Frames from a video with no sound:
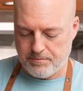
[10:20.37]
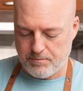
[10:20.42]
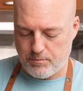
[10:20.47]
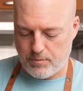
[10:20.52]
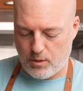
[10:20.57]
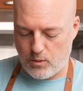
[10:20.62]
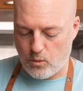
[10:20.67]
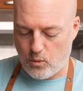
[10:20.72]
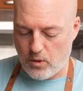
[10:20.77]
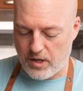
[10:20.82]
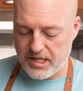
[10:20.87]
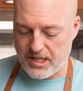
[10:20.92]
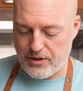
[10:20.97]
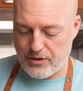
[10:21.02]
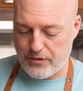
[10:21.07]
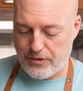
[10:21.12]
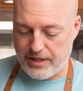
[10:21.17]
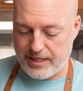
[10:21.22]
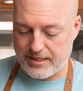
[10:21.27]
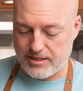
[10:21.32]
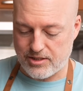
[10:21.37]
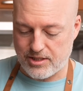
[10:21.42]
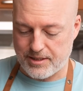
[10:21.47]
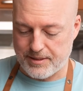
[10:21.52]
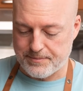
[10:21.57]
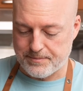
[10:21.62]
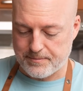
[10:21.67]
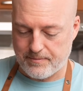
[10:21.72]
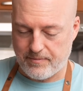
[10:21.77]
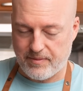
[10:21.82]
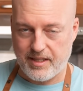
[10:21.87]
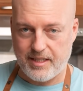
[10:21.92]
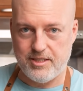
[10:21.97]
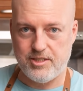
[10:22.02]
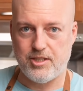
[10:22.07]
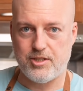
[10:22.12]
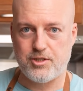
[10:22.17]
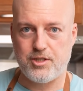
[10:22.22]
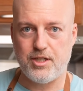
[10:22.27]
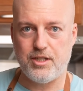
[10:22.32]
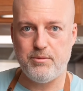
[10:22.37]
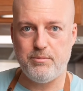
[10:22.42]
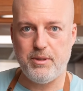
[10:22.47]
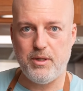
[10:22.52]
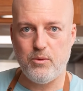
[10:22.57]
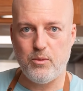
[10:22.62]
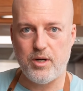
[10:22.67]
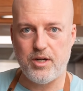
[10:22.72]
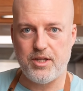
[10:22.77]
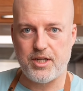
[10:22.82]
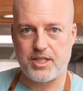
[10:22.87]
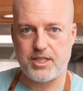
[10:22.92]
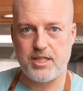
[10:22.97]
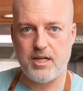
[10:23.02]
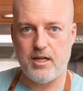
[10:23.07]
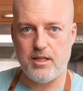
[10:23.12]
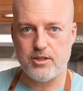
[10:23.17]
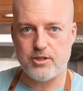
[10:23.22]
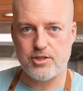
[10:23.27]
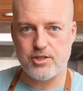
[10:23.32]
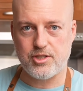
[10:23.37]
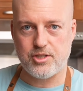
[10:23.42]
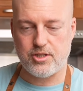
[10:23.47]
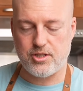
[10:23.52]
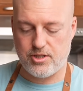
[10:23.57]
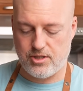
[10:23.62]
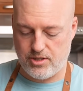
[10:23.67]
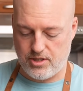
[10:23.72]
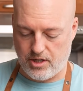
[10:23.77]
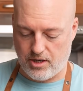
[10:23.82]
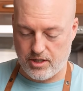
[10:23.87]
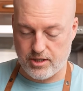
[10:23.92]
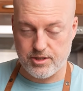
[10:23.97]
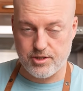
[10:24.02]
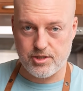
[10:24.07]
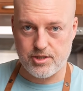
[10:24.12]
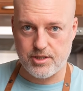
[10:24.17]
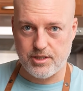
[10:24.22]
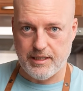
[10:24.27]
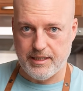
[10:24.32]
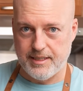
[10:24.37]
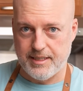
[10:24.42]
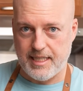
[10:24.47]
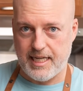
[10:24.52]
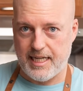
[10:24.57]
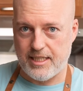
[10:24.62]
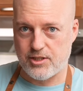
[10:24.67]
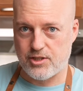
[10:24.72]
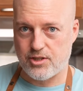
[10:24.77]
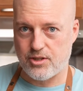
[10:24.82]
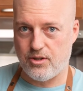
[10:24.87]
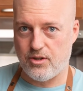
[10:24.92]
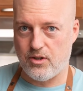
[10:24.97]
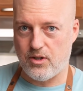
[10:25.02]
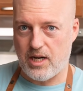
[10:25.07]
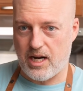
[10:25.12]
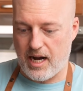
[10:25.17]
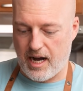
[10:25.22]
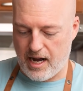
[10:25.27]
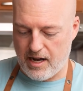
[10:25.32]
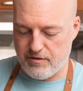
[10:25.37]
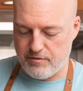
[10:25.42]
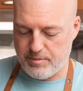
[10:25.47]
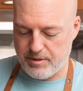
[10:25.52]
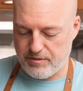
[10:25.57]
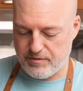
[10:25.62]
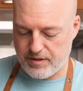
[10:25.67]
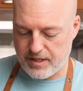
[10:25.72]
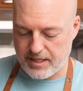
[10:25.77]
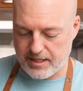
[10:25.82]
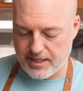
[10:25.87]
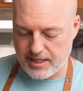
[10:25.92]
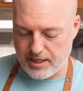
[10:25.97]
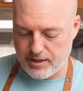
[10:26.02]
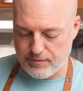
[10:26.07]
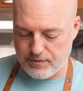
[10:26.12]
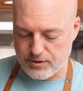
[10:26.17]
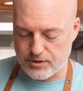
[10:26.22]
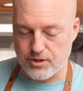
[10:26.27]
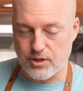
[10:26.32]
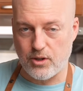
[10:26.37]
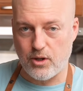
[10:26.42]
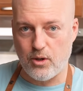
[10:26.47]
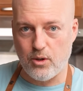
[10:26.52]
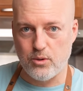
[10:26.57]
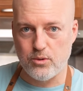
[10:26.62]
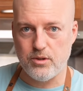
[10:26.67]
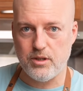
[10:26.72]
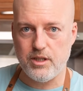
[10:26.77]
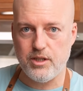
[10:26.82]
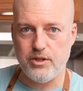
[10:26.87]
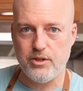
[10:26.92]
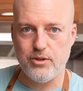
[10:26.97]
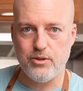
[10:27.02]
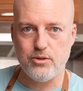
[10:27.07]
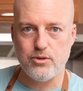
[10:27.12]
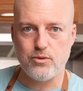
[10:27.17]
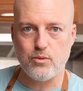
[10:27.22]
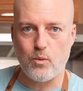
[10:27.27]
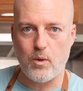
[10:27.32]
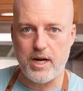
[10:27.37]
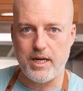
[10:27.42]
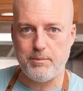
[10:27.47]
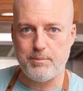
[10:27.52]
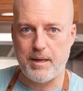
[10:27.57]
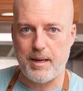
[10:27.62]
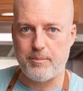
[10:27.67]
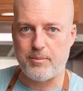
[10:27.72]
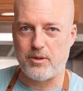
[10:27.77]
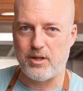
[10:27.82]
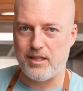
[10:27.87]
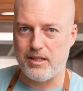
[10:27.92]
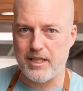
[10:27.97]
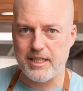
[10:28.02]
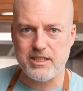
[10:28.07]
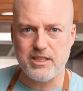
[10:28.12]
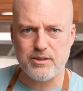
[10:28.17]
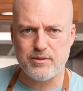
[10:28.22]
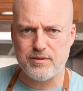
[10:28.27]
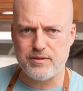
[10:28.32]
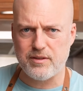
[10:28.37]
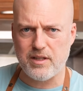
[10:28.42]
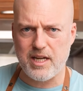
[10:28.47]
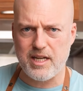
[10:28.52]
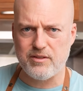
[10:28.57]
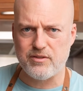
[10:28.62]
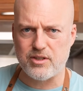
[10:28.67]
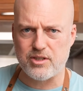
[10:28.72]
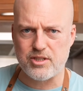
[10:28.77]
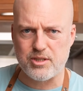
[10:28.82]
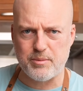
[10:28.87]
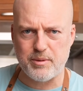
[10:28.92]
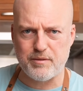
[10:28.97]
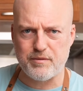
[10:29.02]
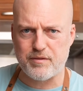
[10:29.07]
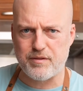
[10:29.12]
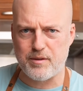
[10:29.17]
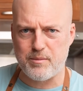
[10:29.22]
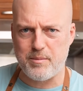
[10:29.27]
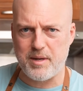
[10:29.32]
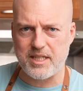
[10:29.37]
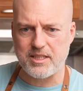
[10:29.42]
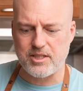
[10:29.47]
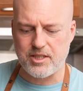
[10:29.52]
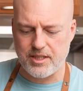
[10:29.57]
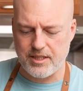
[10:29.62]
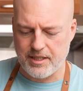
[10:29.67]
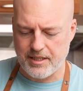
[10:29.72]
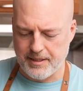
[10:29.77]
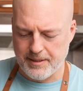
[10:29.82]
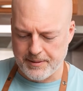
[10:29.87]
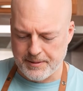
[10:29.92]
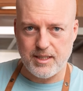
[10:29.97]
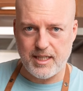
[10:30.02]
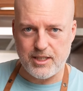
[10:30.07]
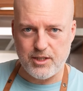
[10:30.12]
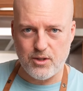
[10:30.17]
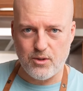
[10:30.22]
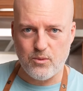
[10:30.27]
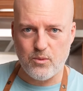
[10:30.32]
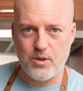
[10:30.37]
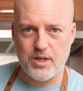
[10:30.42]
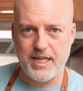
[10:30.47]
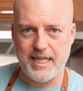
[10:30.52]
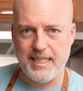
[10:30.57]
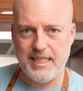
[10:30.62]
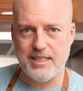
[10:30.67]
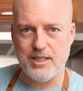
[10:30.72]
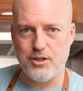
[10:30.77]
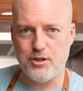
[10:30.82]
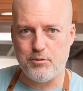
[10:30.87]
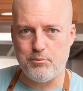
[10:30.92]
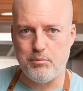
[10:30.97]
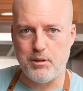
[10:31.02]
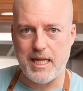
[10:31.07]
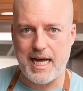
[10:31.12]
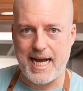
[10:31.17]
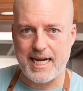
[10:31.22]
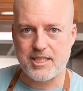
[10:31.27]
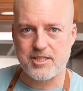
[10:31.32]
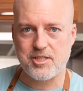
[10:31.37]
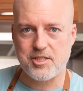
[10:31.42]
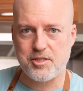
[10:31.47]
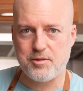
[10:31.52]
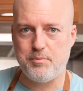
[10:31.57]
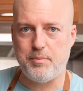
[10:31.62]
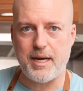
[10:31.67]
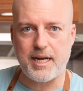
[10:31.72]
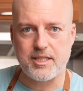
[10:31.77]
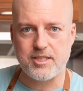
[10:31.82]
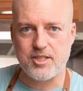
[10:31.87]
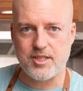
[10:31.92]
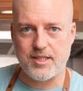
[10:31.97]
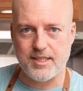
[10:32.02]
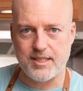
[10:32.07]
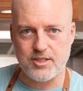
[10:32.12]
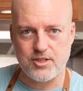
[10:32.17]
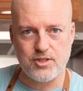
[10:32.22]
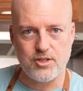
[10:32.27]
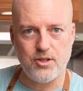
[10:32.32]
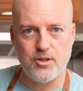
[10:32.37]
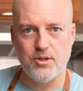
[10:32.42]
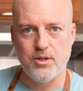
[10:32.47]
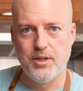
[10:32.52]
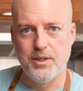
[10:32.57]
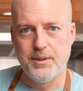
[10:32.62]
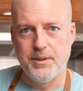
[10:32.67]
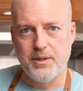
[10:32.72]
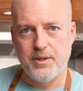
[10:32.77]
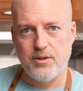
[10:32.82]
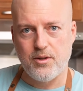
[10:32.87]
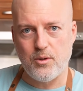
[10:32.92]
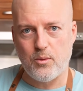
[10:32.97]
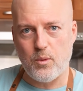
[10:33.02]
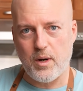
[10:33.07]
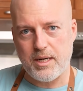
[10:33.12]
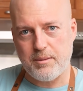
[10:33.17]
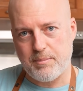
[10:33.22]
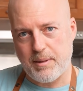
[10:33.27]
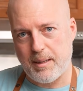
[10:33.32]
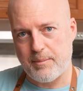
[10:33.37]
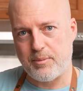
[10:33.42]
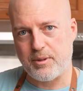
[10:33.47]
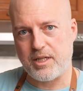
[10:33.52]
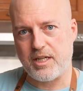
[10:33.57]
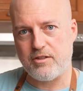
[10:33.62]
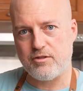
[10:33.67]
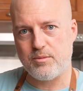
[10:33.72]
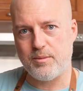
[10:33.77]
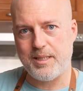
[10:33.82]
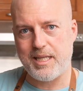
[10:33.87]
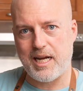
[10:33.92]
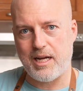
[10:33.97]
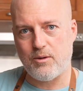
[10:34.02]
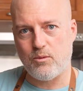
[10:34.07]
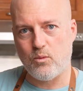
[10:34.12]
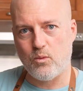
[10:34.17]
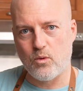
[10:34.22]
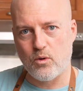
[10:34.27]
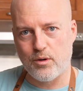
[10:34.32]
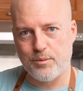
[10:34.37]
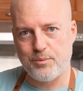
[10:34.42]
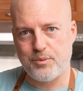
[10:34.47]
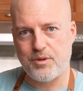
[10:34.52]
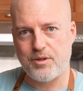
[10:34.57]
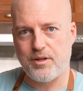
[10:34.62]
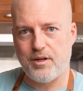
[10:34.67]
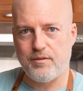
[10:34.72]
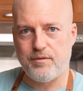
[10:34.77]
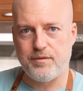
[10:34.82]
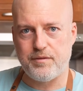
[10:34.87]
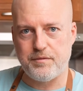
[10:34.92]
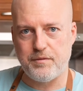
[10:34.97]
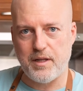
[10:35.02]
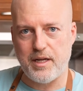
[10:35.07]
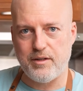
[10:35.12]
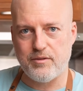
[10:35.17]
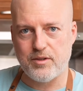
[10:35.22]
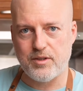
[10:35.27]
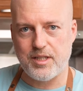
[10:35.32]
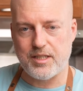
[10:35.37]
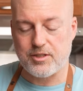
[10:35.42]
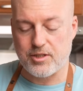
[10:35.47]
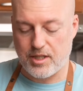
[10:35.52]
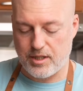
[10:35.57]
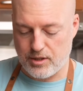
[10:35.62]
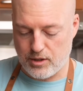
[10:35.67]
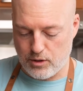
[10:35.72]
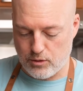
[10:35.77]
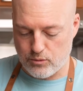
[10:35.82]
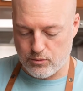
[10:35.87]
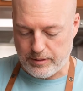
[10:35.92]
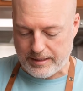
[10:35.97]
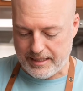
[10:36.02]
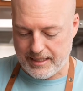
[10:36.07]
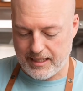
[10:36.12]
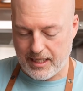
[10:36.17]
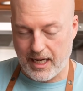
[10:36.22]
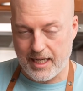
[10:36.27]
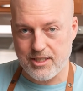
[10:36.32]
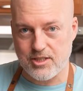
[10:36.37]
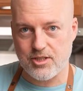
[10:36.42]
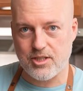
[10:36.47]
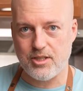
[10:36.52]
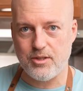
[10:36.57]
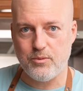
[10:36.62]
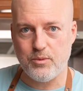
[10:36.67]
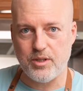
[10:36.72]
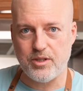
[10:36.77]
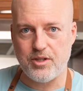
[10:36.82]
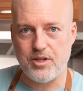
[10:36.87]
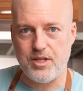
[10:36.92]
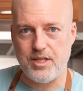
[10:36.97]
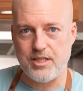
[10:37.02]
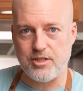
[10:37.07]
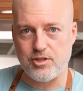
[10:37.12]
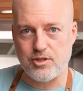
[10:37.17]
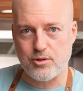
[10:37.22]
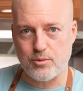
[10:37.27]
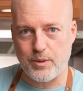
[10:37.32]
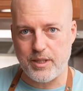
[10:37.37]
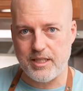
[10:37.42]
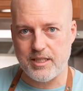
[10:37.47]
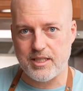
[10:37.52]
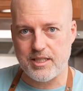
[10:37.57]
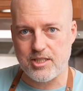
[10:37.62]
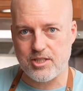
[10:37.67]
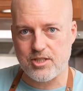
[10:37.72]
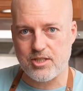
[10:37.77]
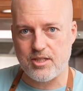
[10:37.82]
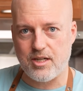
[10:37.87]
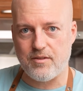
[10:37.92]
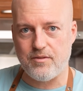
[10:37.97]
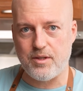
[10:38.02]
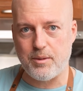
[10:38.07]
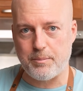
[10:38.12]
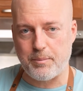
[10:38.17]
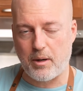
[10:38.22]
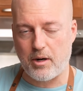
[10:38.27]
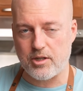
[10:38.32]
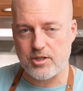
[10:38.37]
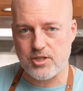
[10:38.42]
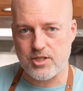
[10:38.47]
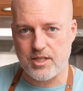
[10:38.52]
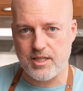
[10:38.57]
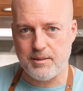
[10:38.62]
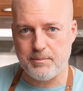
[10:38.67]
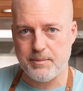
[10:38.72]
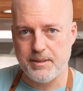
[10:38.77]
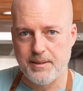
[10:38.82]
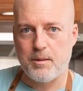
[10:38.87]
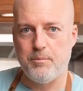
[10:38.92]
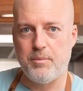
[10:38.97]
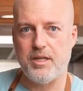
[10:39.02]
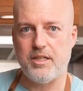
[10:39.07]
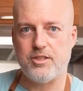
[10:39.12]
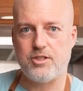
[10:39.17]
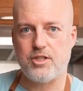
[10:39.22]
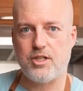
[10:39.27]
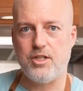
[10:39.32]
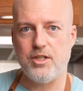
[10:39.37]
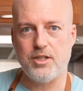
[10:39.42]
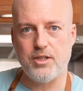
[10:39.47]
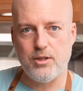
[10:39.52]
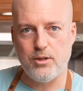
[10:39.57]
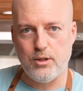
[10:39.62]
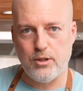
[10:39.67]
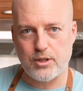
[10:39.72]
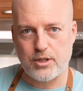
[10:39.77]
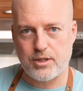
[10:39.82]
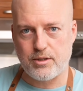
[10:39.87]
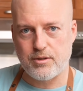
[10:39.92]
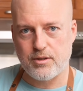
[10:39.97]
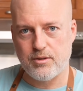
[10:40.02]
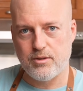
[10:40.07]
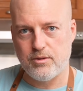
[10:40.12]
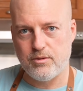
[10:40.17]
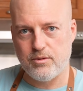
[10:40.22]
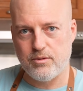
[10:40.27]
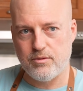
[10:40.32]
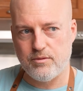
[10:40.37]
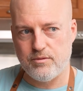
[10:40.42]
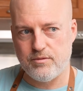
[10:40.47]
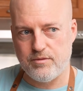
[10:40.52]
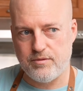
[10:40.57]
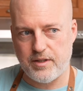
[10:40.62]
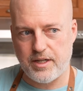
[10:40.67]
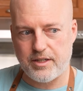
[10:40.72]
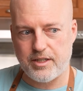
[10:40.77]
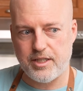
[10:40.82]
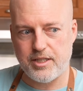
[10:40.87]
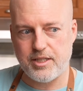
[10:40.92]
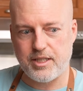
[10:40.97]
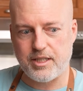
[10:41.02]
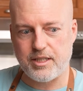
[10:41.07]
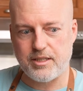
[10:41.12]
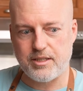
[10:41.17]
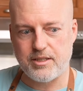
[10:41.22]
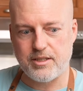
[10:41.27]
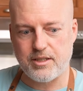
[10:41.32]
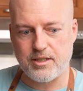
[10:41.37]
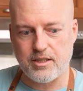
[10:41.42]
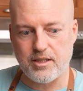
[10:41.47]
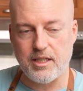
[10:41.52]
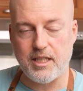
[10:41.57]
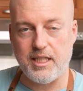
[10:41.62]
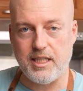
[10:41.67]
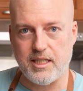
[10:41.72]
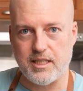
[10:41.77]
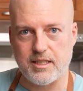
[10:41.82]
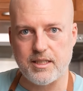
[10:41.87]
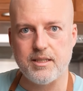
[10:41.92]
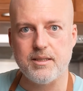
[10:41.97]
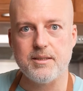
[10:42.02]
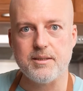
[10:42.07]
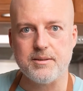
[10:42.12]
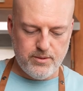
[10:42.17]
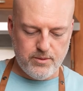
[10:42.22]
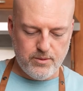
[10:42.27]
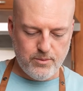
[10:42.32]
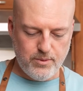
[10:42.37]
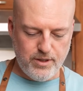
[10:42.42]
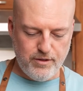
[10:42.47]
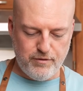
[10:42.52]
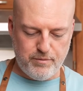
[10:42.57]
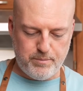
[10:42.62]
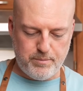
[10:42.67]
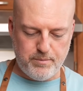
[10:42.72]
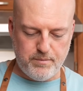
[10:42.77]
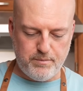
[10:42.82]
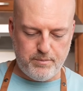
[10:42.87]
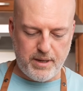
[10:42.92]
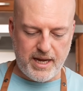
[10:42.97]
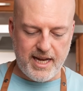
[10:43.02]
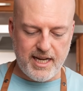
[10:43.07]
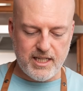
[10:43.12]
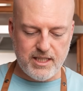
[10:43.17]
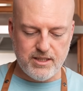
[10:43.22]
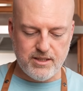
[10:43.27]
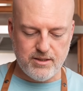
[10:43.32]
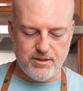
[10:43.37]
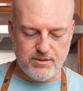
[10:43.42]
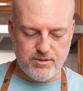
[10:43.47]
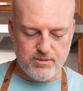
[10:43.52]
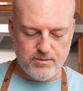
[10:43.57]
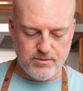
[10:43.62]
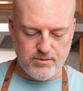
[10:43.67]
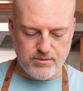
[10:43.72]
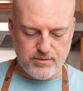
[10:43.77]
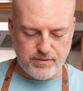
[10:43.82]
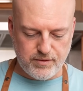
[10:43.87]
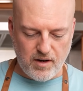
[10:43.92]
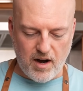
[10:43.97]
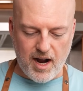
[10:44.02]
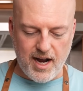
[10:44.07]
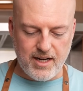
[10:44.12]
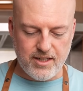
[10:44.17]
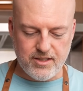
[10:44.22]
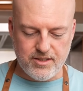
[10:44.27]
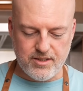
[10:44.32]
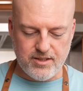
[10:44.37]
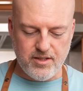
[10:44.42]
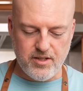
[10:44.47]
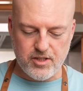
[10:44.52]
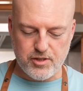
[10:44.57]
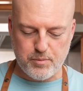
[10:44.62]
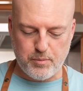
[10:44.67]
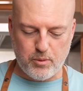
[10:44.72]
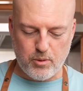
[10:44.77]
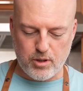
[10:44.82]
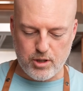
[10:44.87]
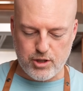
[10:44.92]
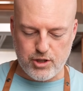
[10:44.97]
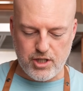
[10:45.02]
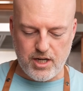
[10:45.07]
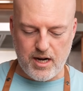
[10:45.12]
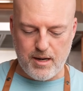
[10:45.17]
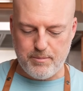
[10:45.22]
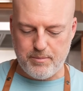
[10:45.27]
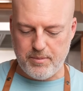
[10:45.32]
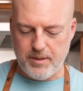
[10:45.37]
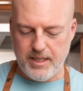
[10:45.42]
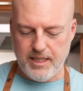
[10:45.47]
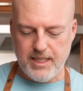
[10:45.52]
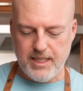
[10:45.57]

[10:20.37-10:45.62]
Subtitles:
But one of the things is it's gonna be where the color starts. And so I've been very careful to only use white pepper. I like the flavor, it's a bit fermented. I don't want any little black specks in it. So the white pepper gives me that warmth of flavor that's gonna go really nicely with the sweetness of the parsnip, but it's gonna look very clean. We've pan fried this pork chop.